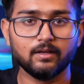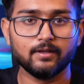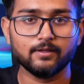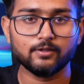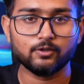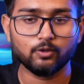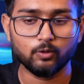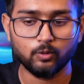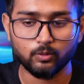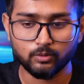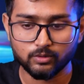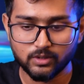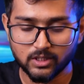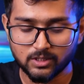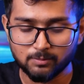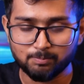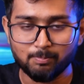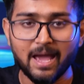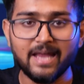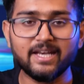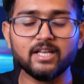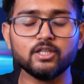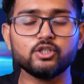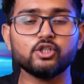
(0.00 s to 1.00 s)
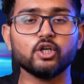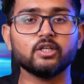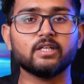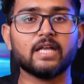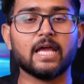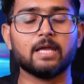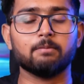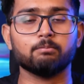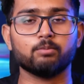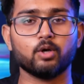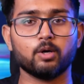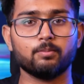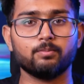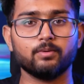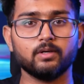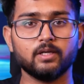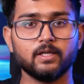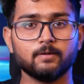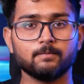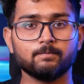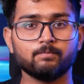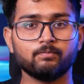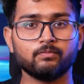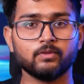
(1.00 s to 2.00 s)
So just manage your time
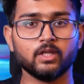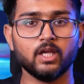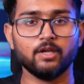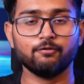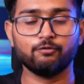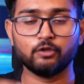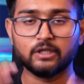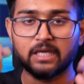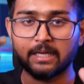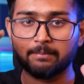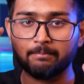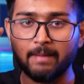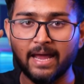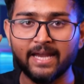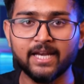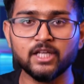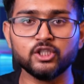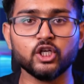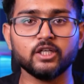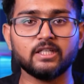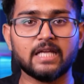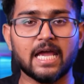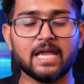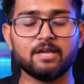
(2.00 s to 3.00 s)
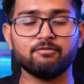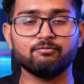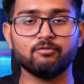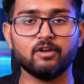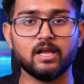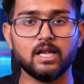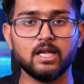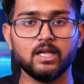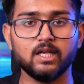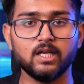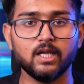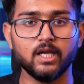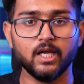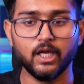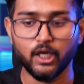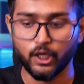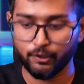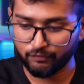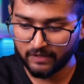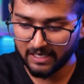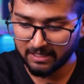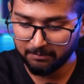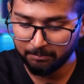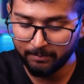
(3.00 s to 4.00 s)
properly. If you can manage your time well,
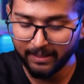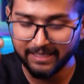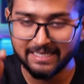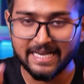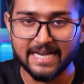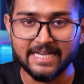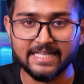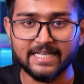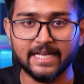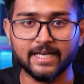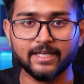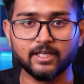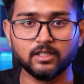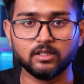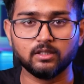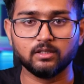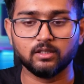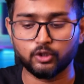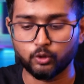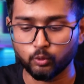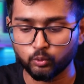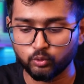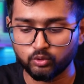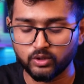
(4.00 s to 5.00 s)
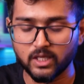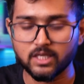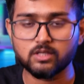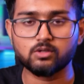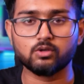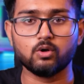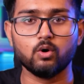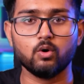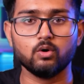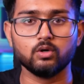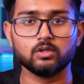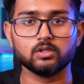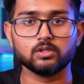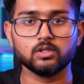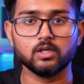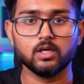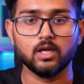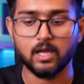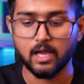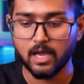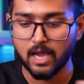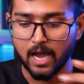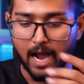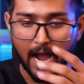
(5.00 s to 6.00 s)
if you can be dedicated to this course,
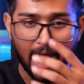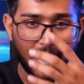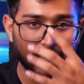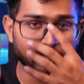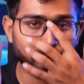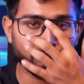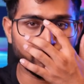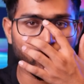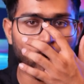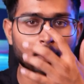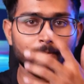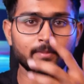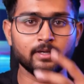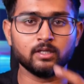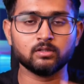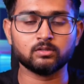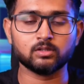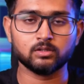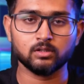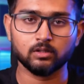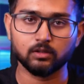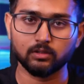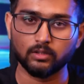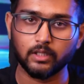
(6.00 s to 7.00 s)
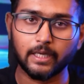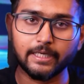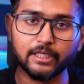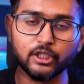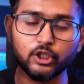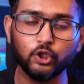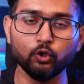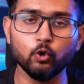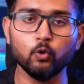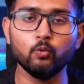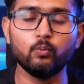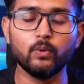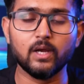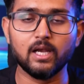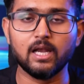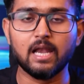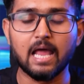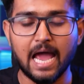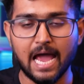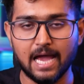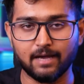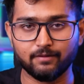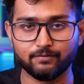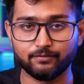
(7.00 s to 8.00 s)
I promise that you will
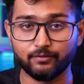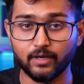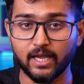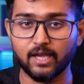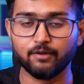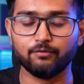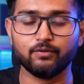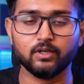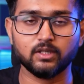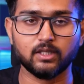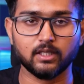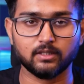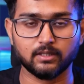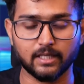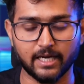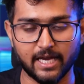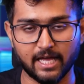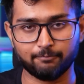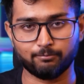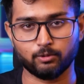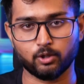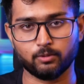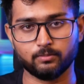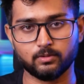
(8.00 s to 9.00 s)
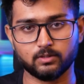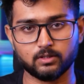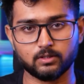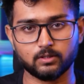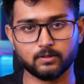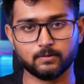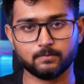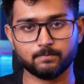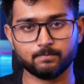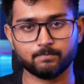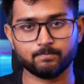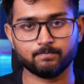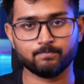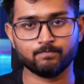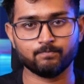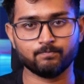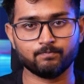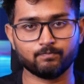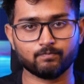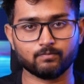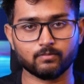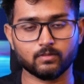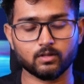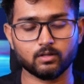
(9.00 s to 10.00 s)
have everything that I promised,
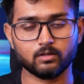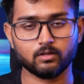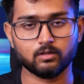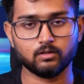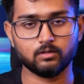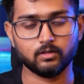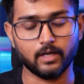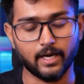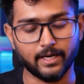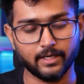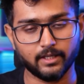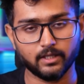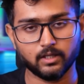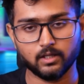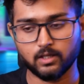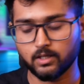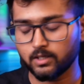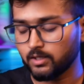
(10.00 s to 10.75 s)
right?